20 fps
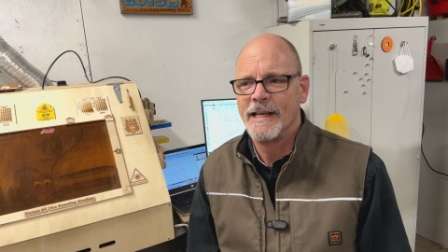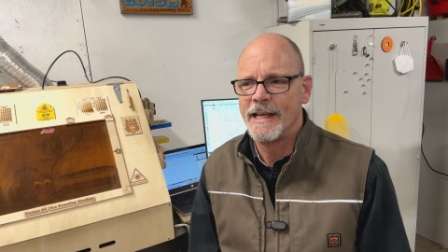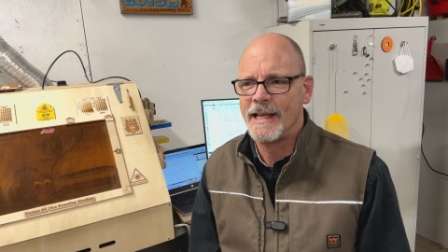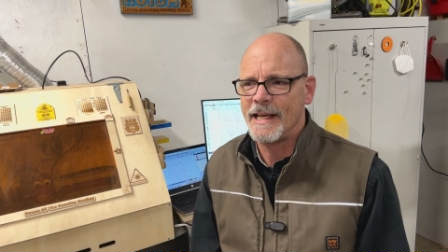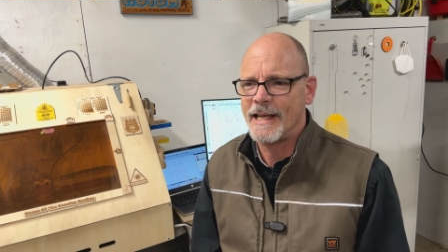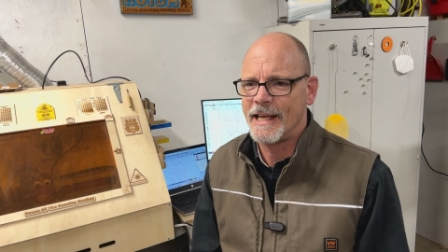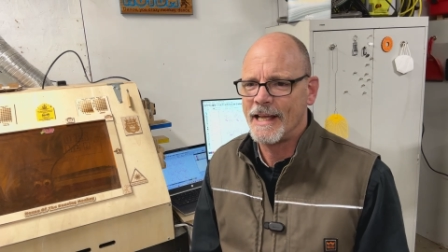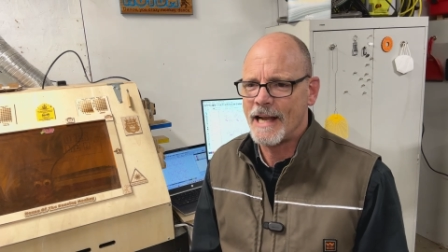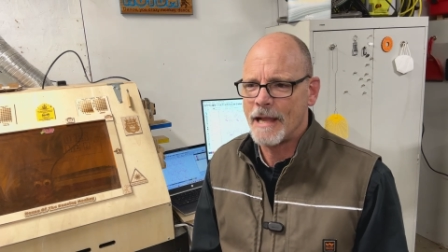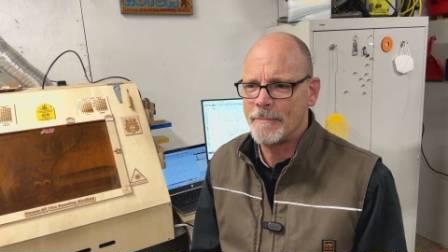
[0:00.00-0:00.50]

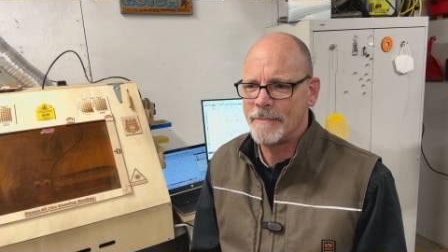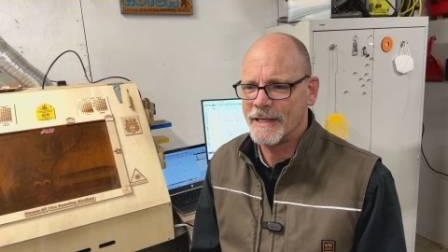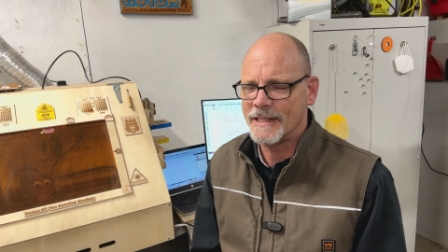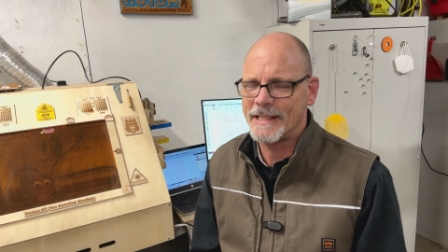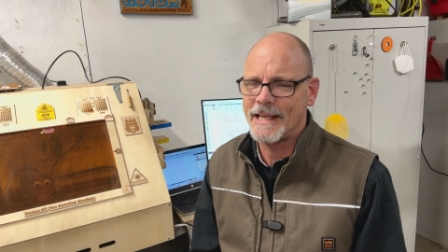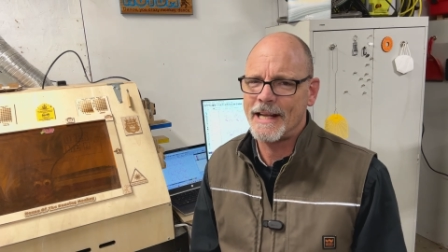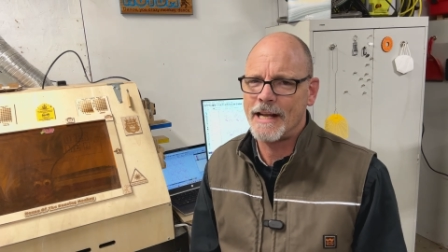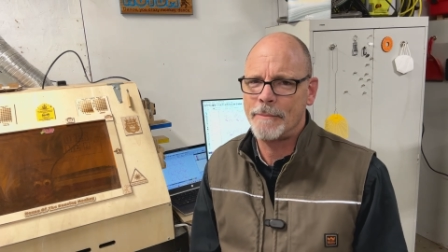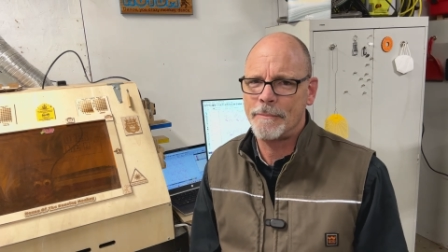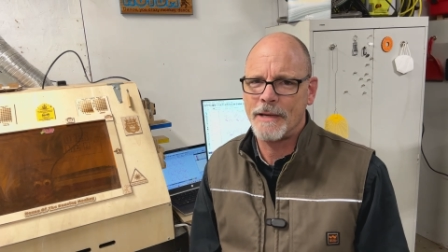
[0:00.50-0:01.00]
and I picked
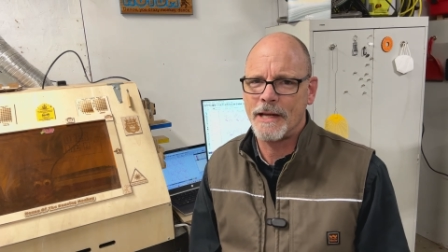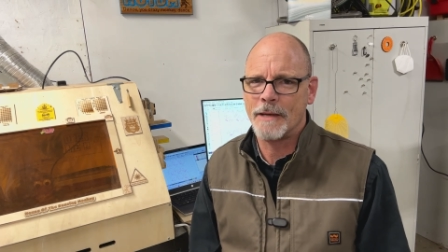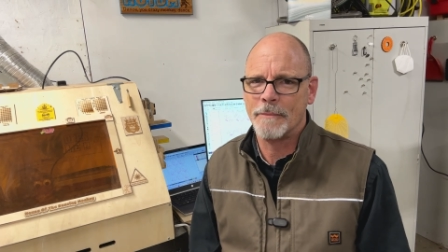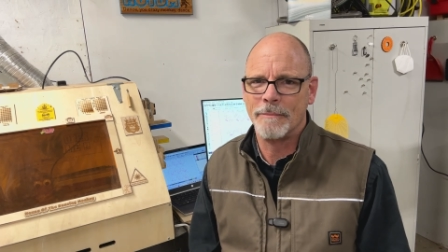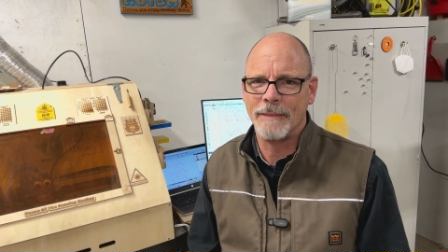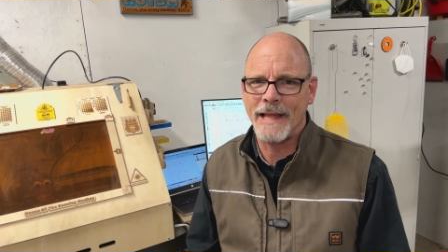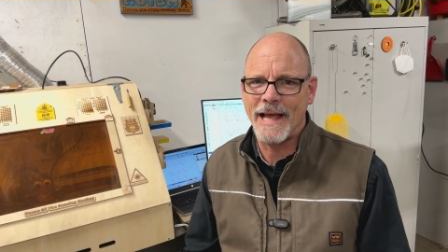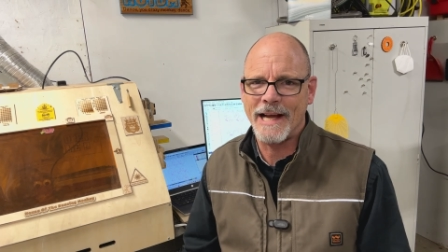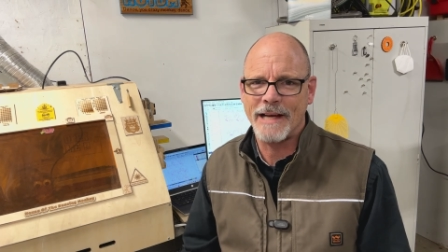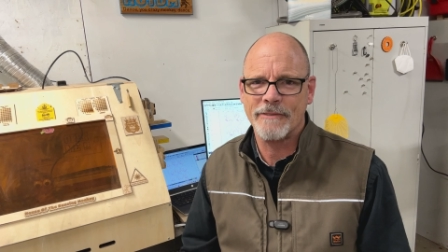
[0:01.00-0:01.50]
that up on a
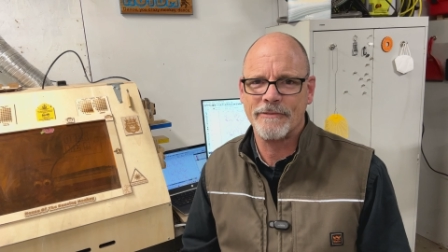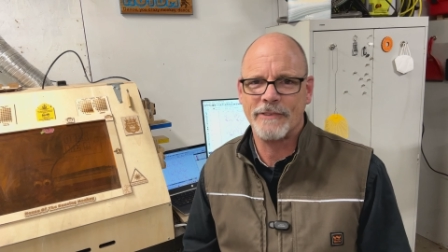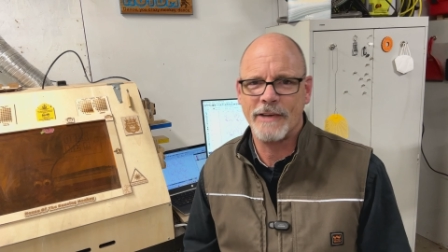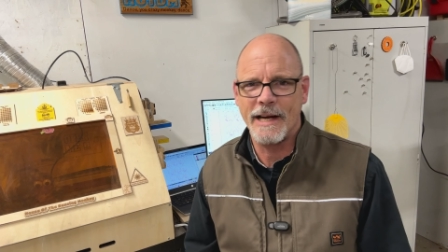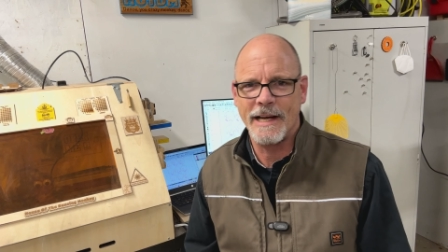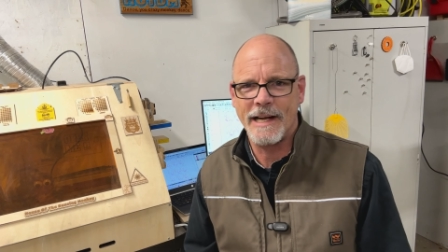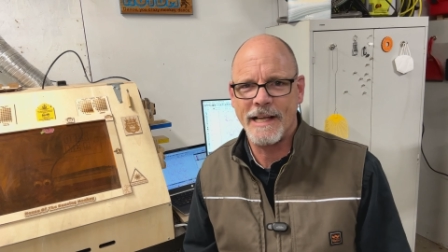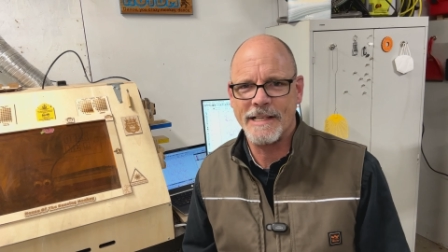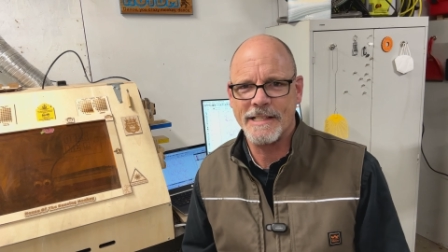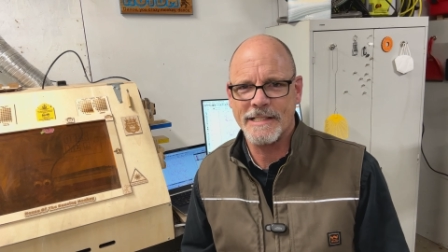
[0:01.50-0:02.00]
Black
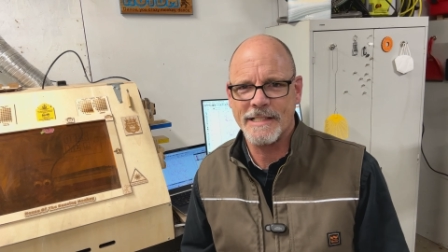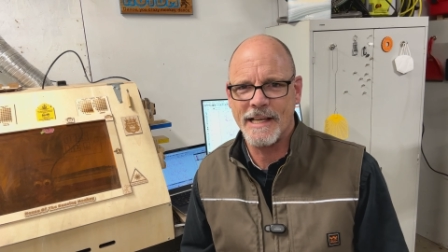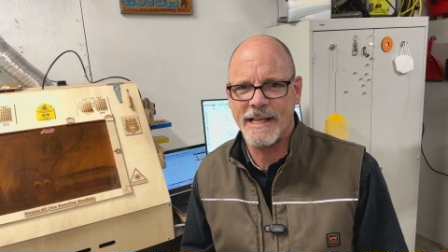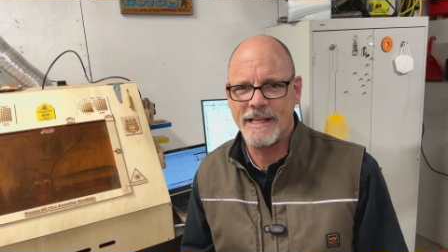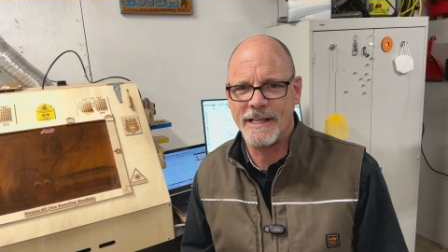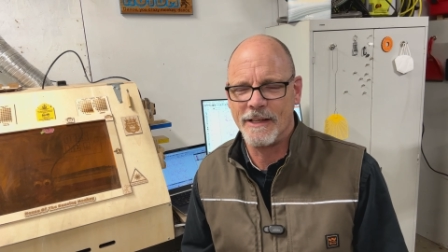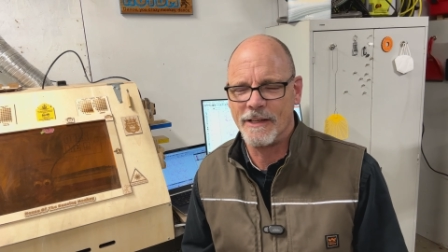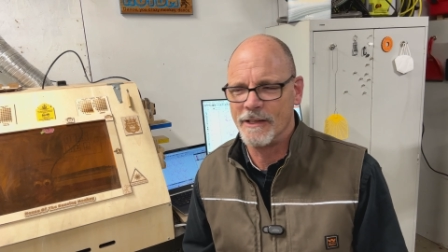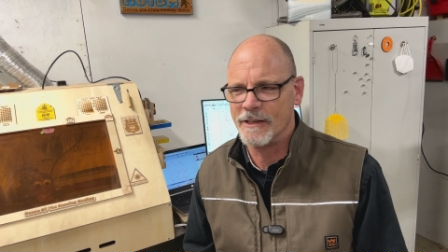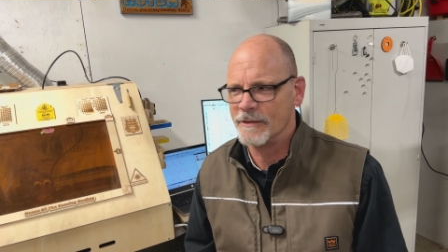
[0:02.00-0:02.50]
Friday
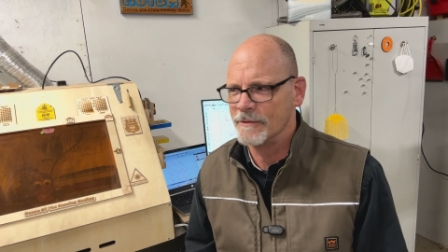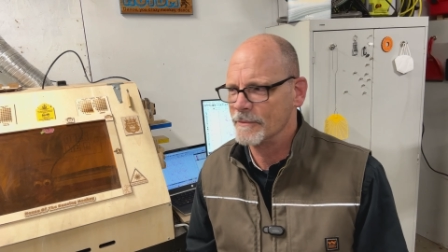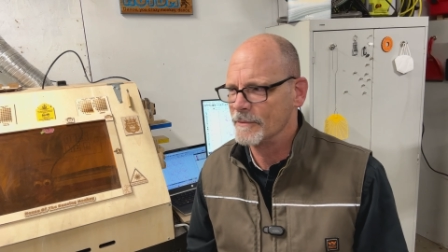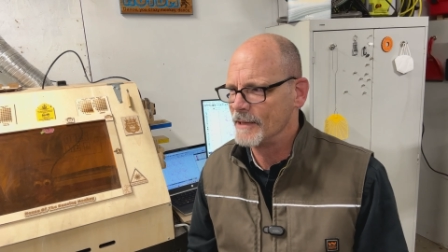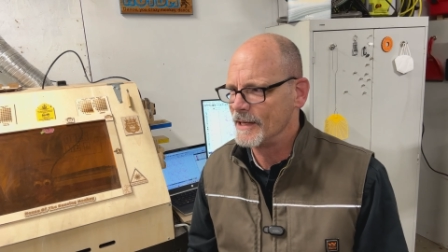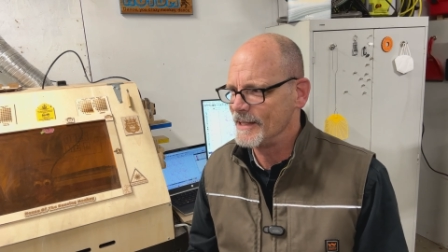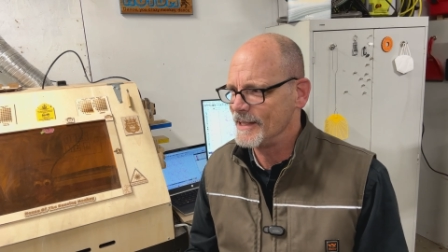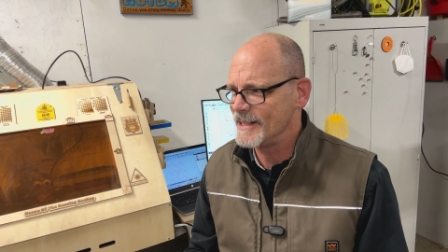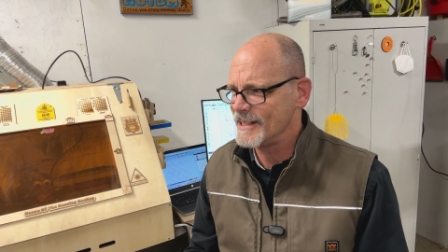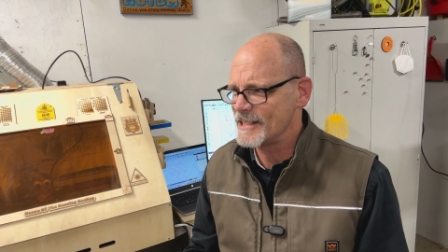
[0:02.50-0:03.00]
sale,
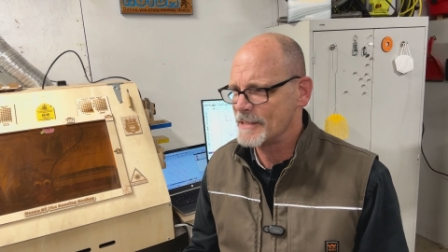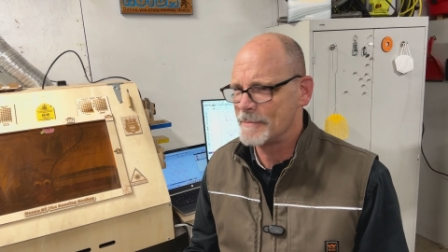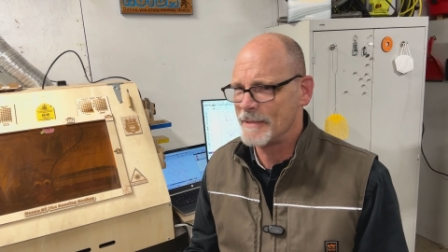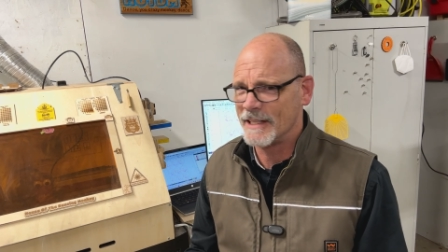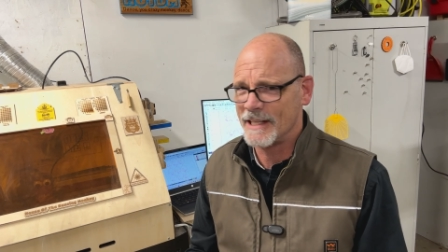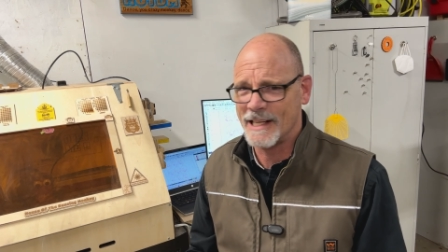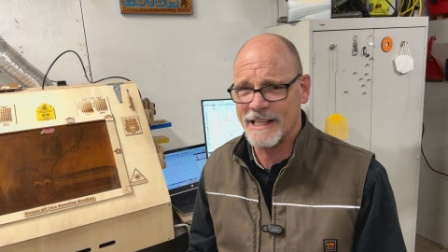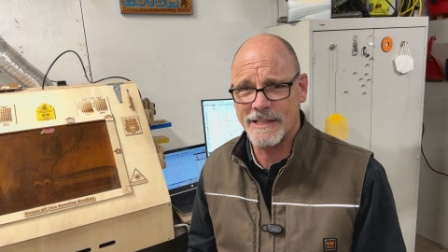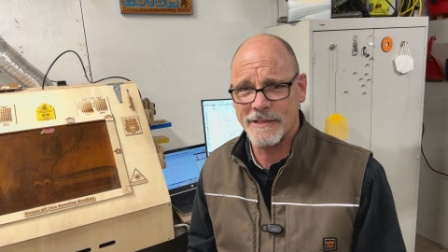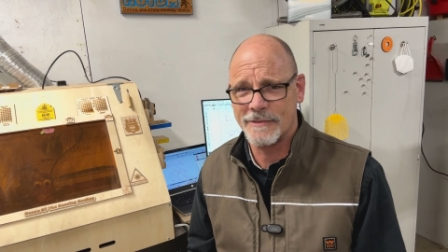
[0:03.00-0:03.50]
I think it's been
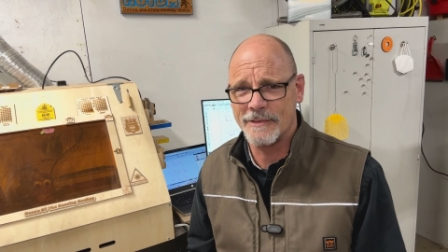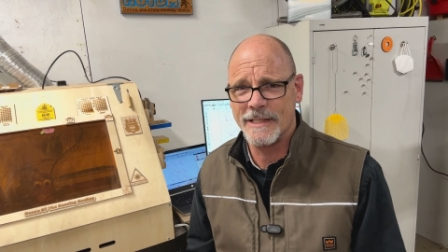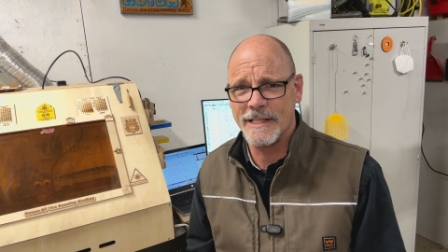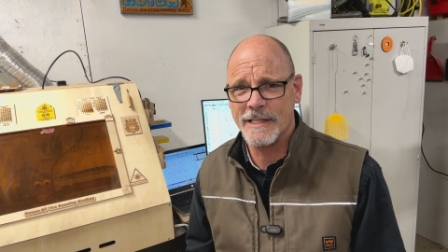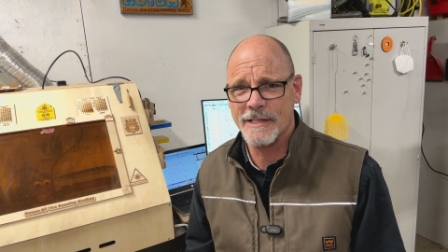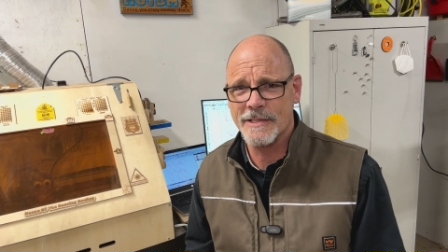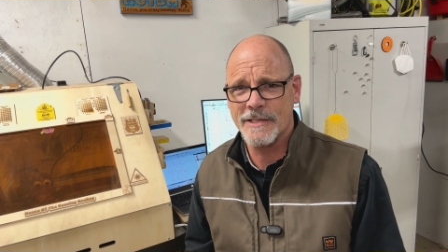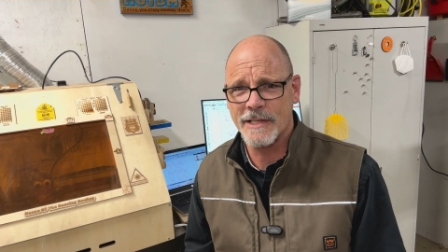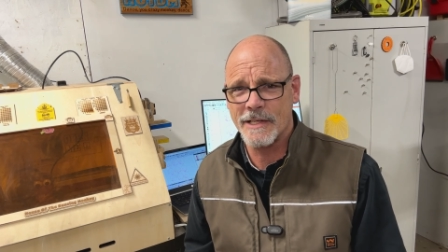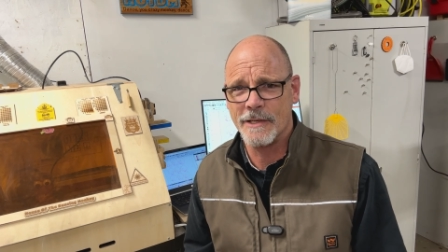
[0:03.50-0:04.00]
like 3
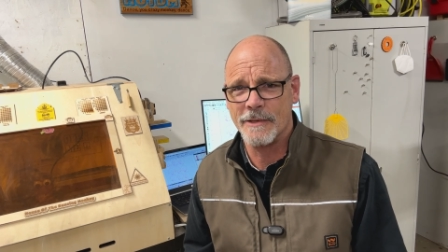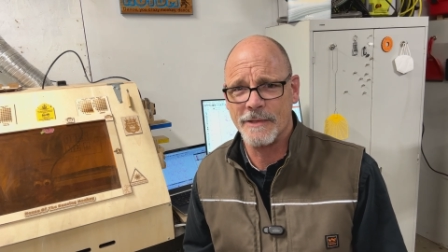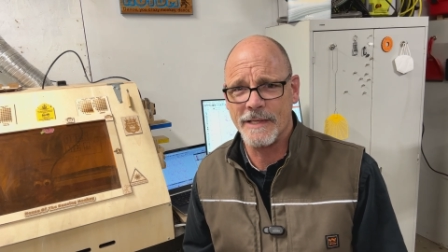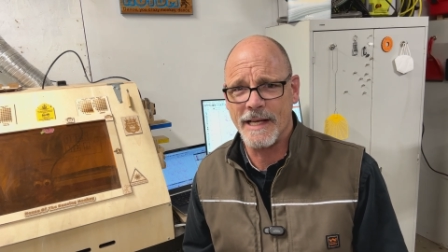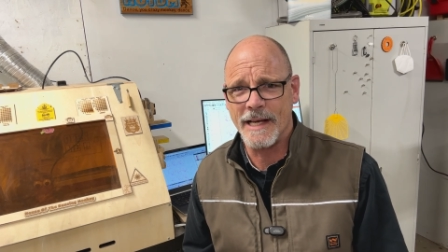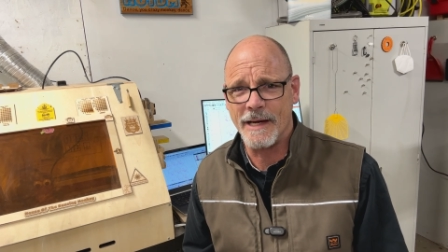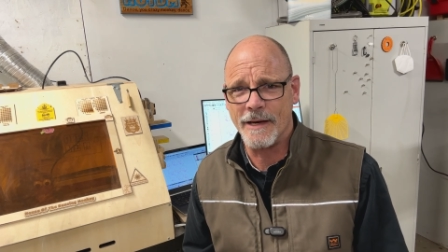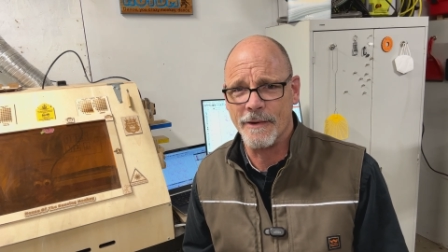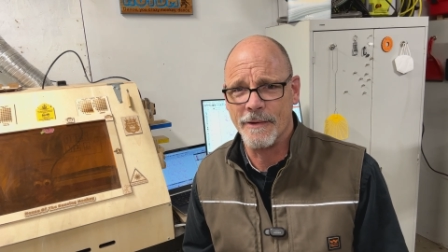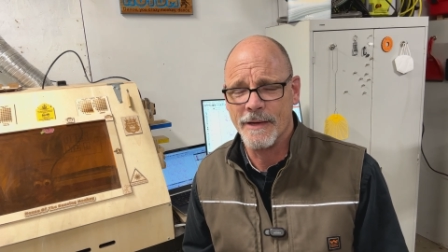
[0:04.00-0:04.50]
years ago
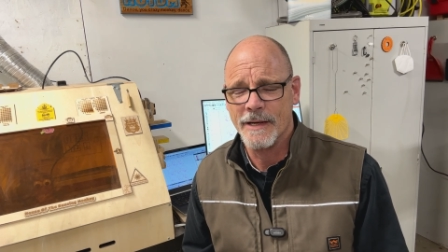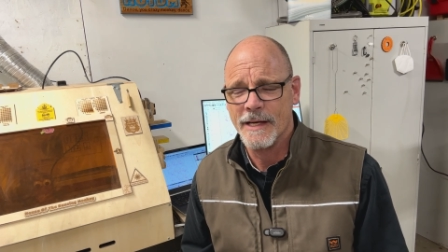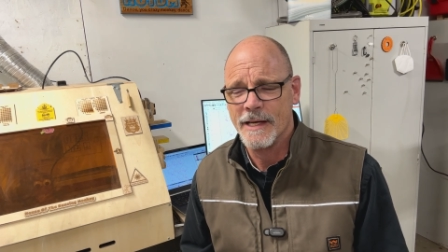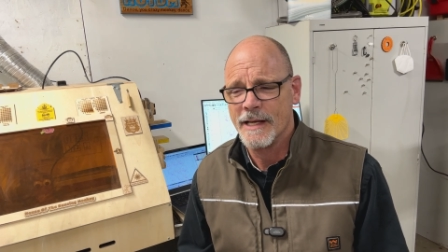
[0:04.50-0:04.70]
now.